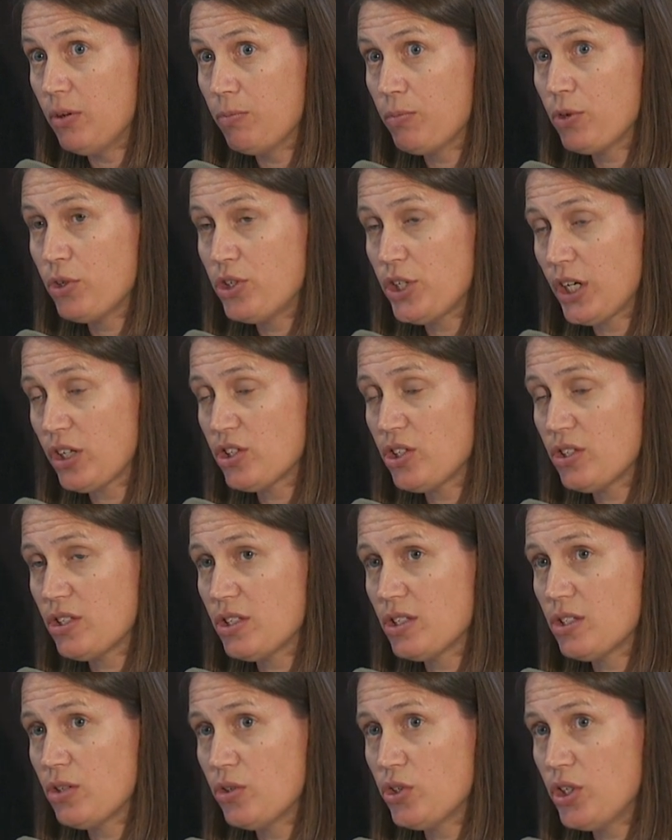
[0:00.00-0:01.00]

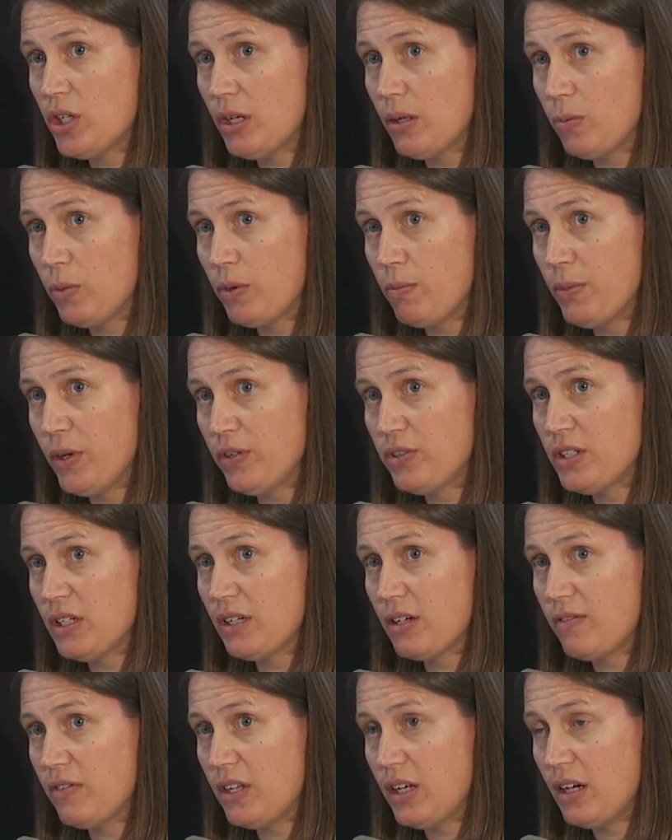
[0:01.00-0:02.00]
projections associated with
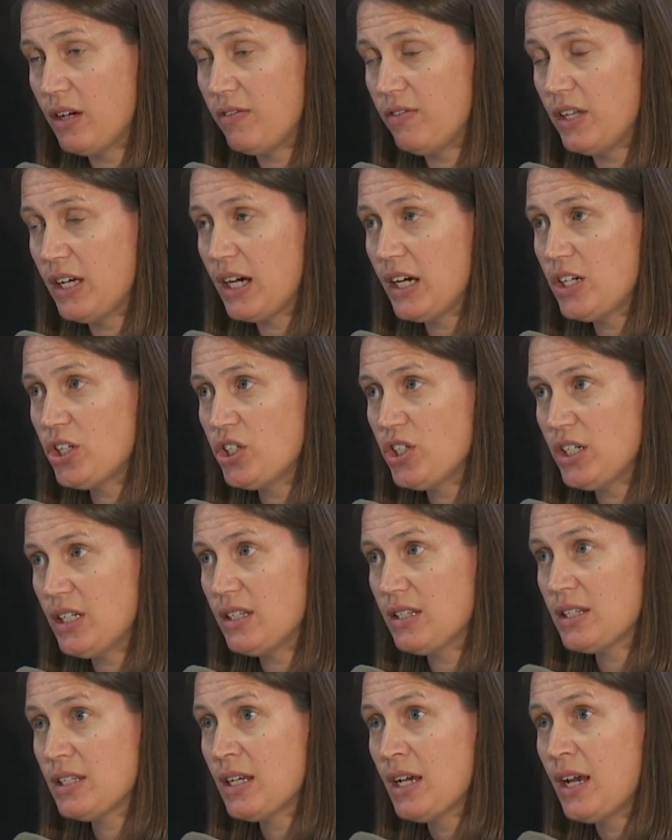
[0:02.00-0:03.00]
melting of the ice
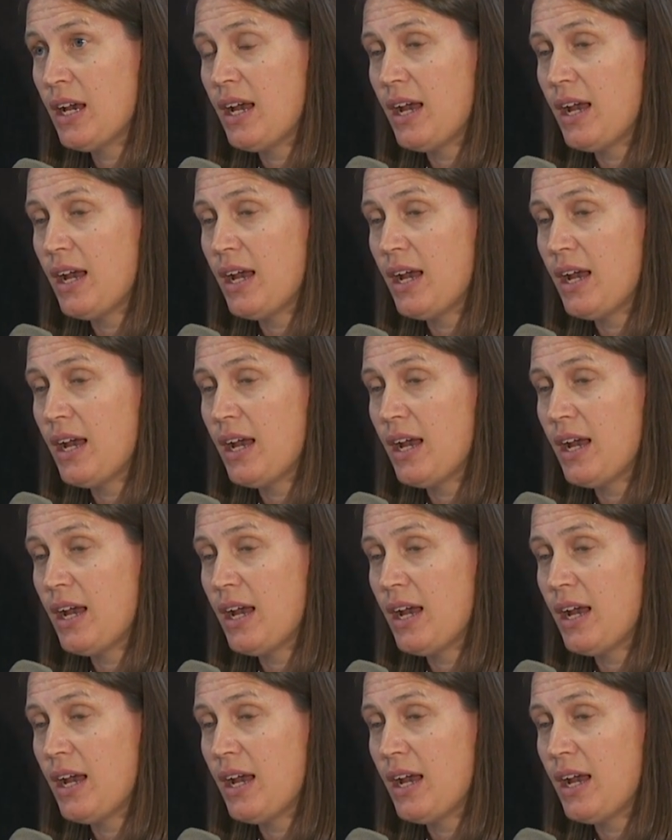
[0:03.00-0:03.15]
sheets.